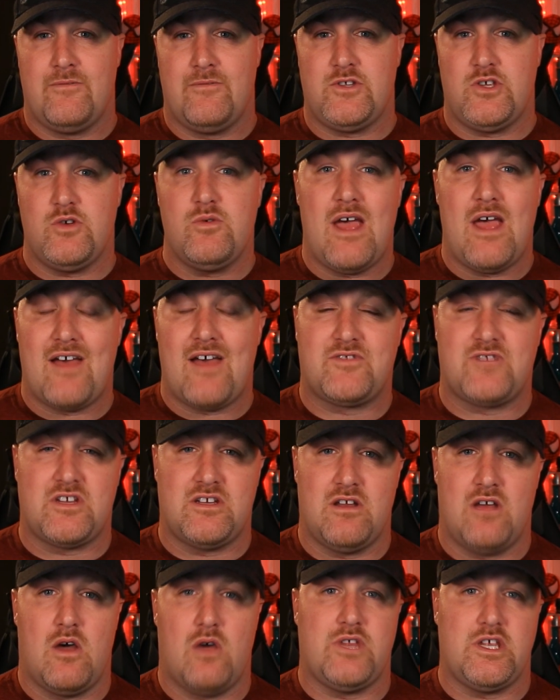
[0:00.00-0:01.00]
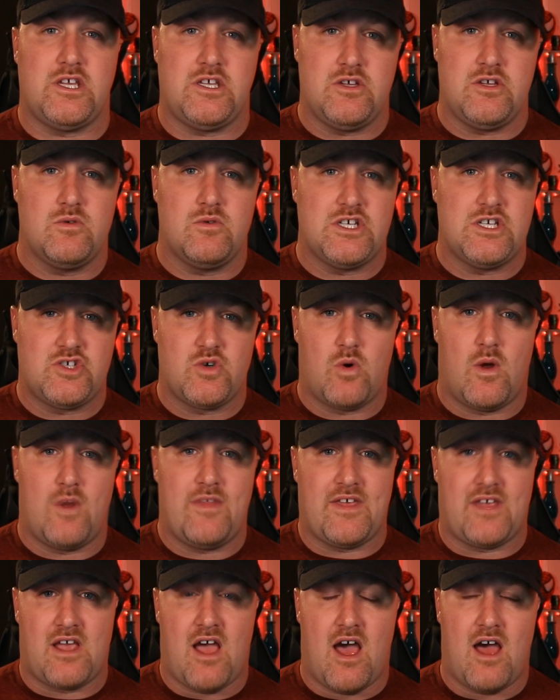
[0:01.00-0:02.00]
You have to know that you enjoy
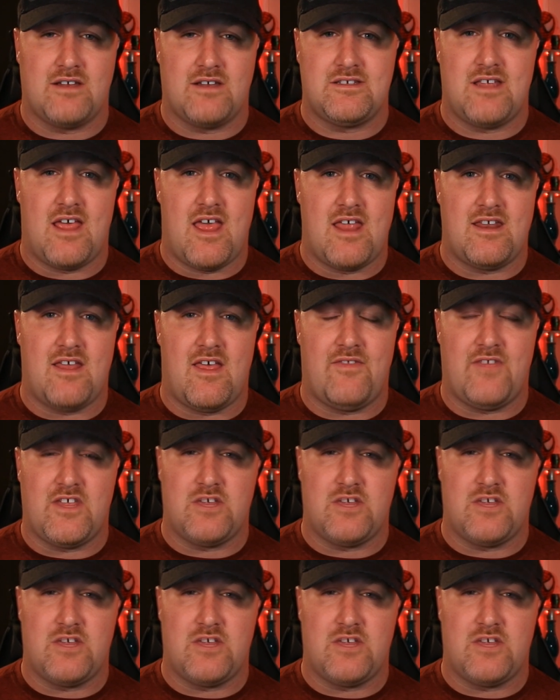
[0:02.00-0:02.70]
the content and that